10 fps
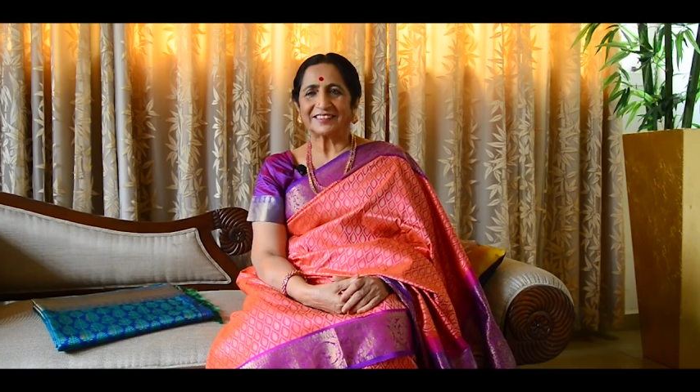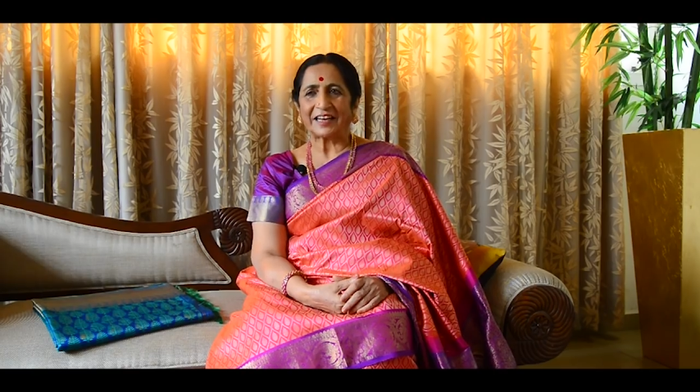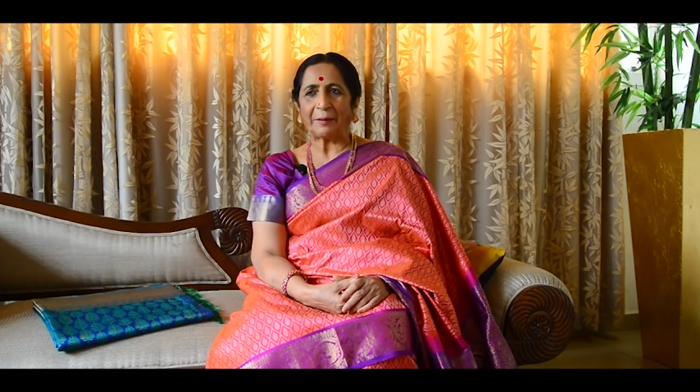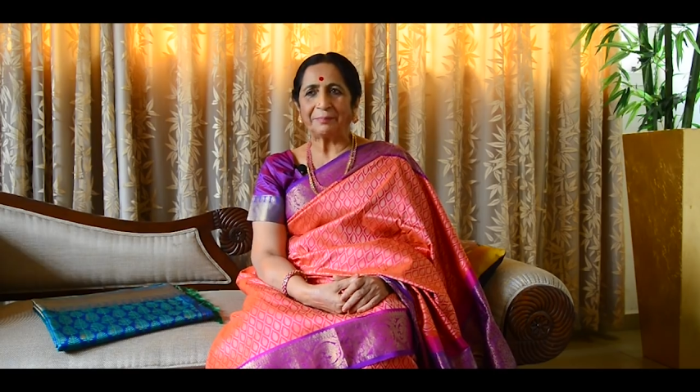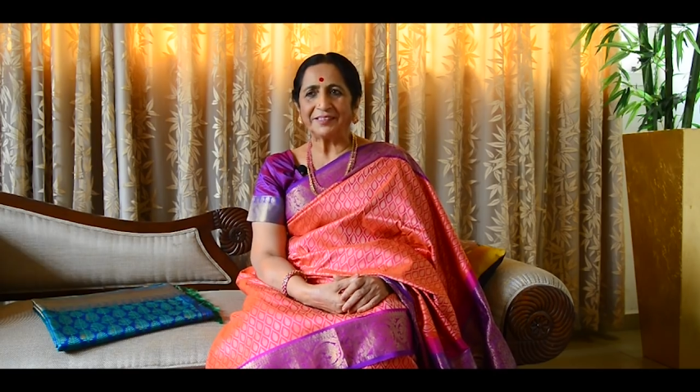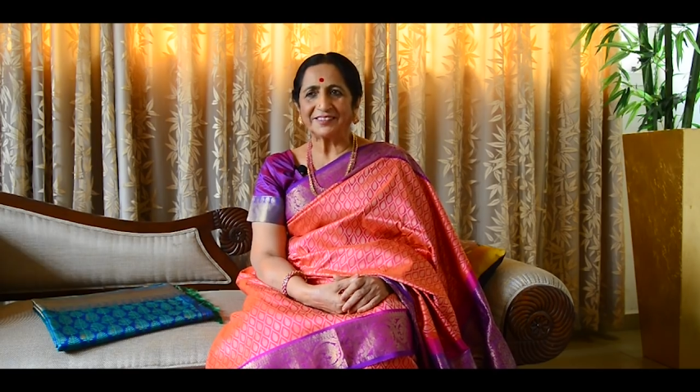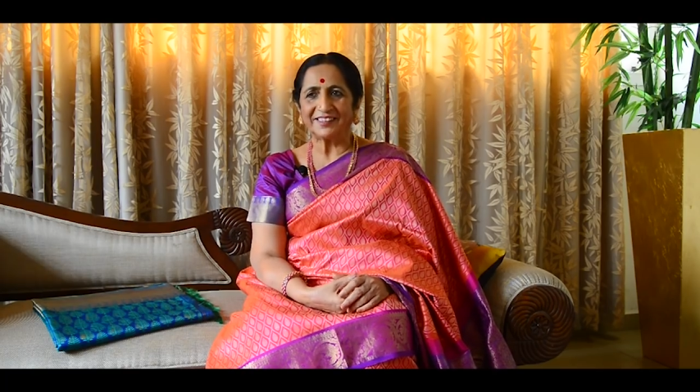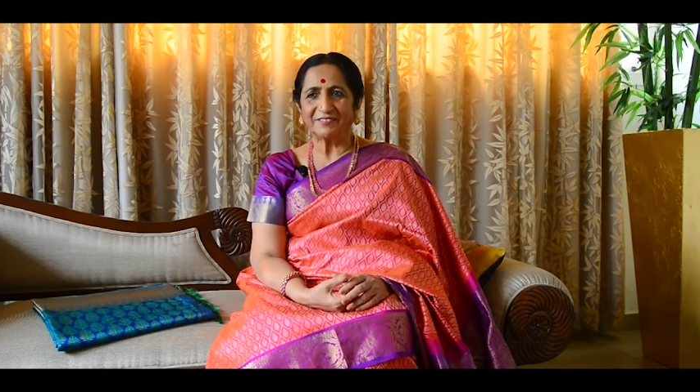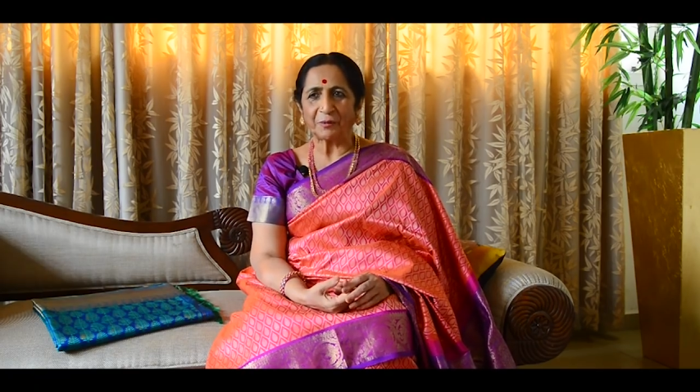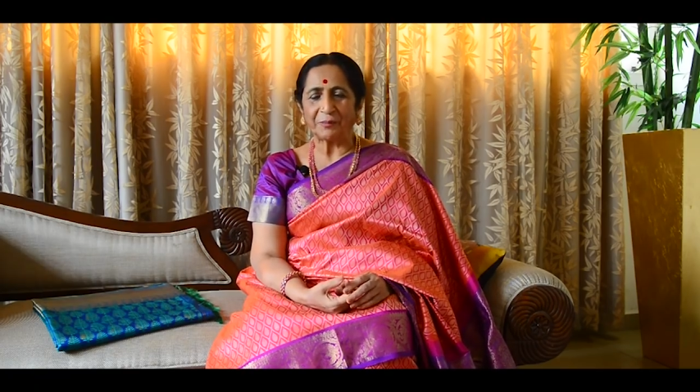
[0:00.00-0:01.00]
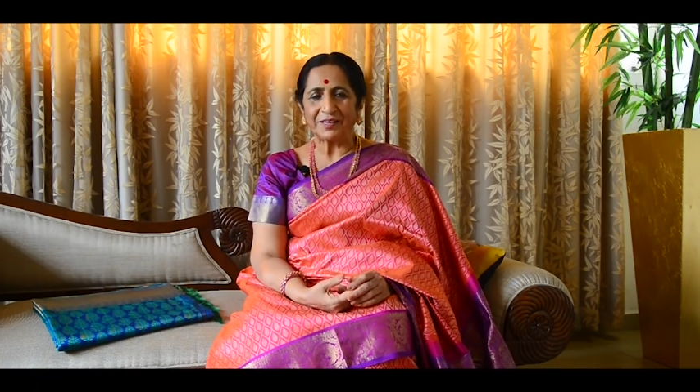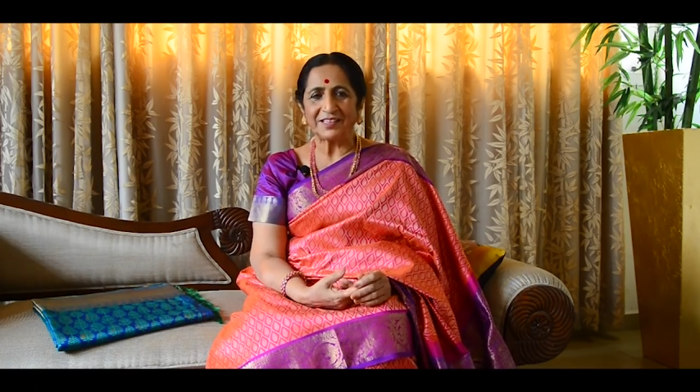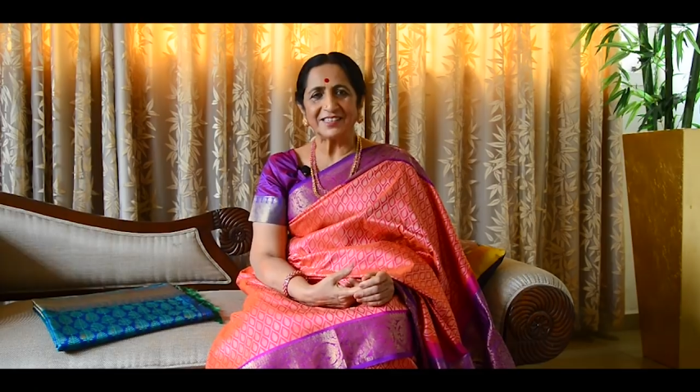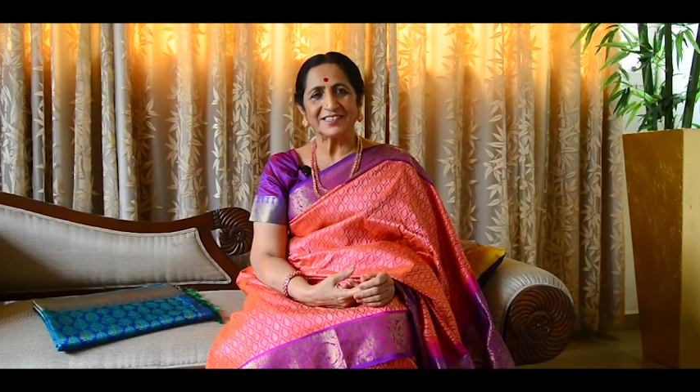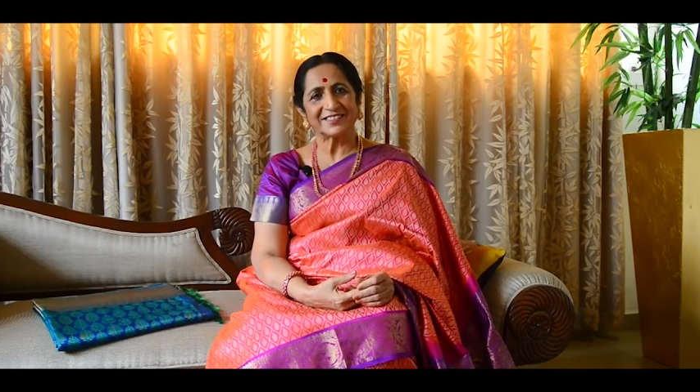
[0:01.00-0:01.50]
happy thing for
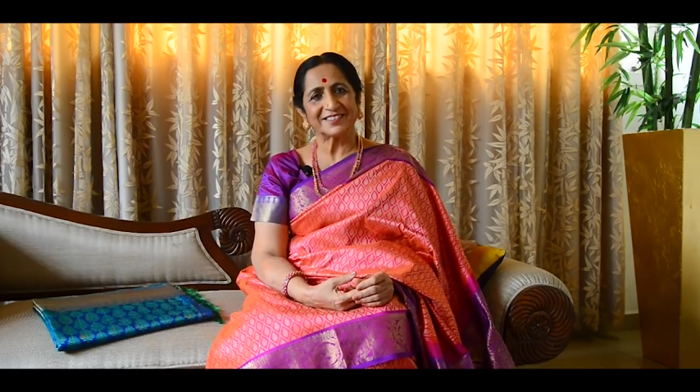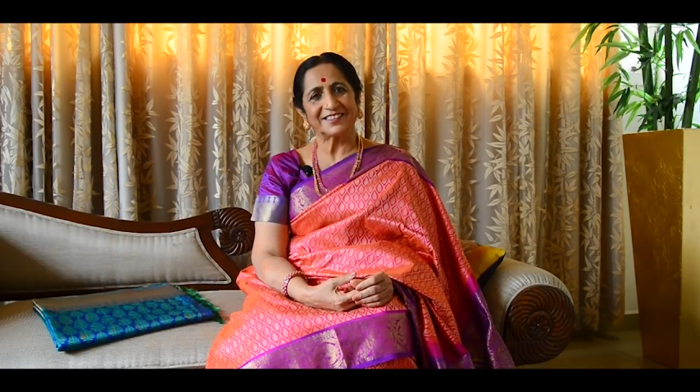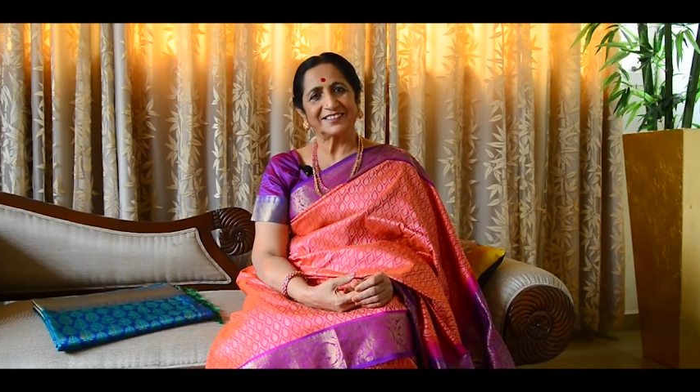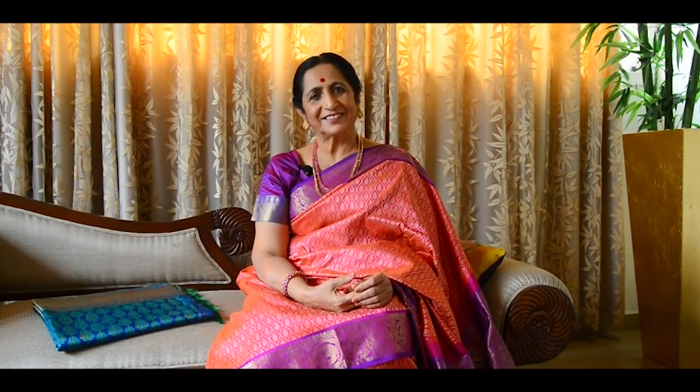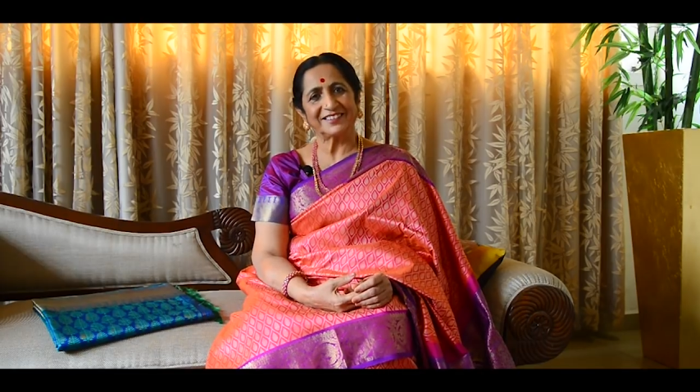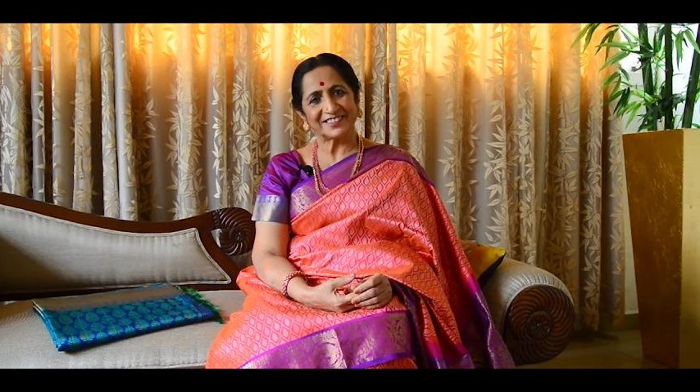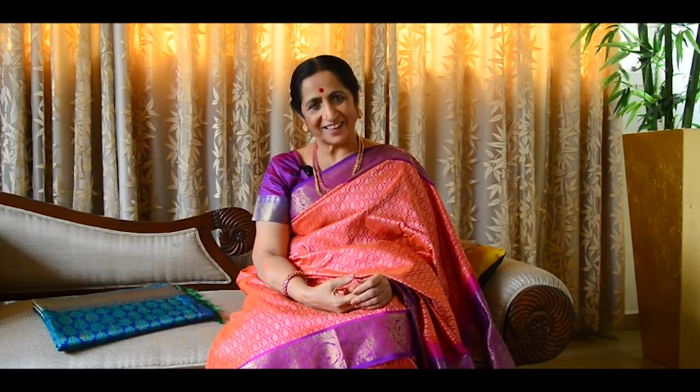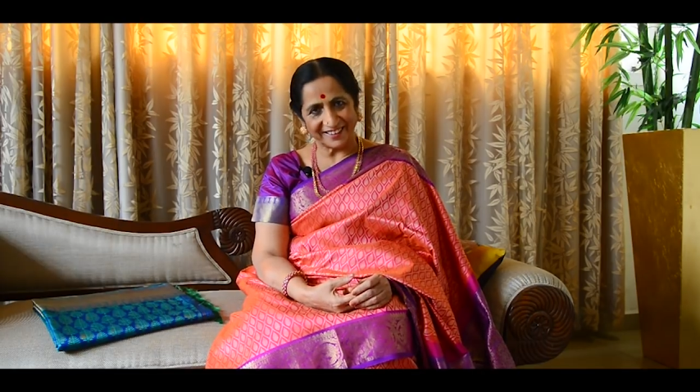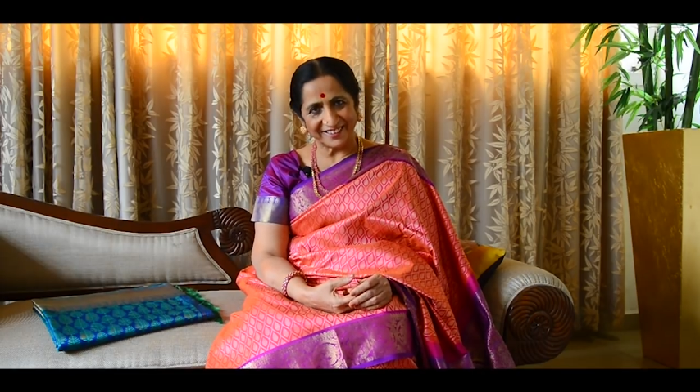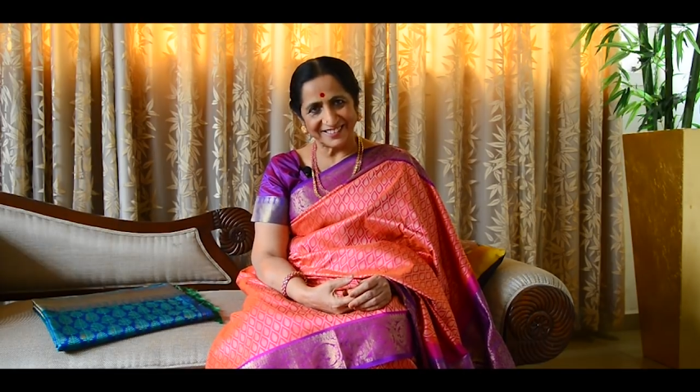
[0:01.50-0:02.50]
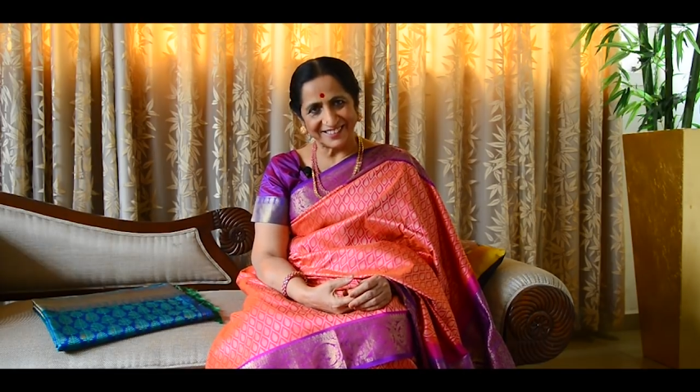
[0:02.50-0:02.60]
me is the saris